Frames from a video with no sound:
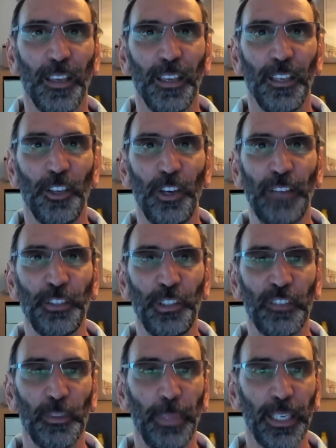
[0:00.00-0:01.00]
Good afternoon,
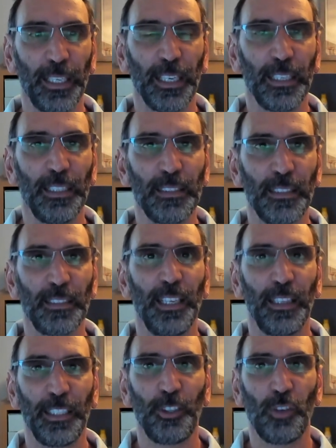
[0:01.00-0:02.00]
everybody. This is
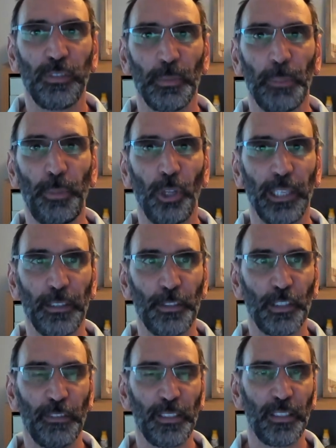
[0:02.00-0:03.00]
Galiko from Multi-Factor
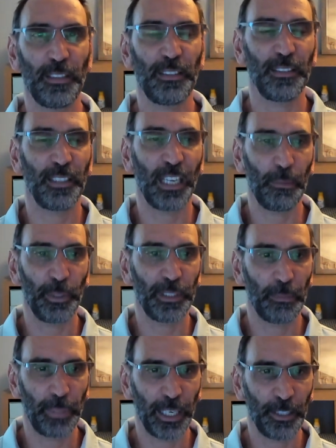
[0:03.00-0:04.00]
Services, come with a
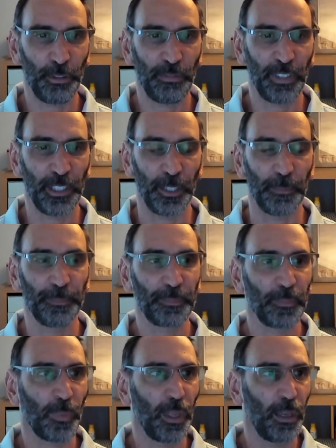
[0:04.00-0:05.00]
brand new video.
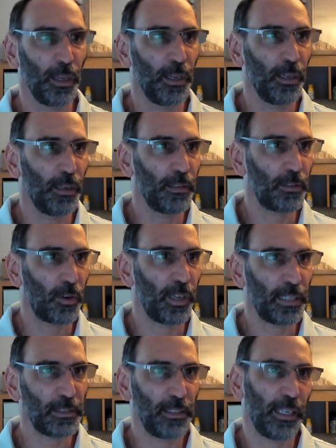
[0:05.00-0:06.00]
So
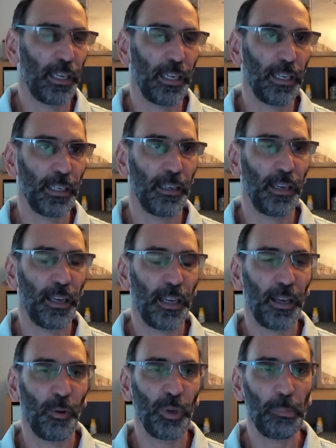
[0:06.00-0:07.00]
yesterday
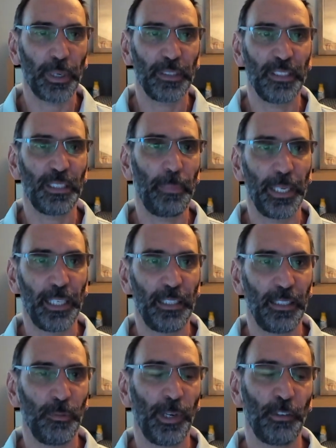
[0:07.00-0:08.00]
we participated
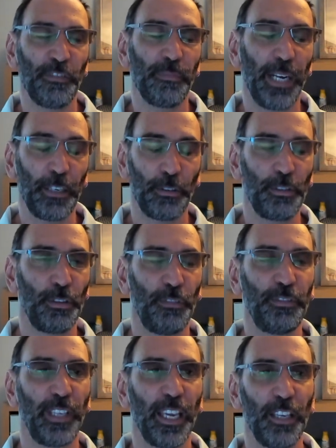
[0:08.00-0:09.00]
in one of
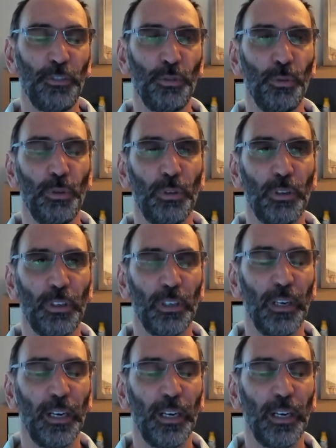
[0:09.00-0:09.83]
Microsoft Azure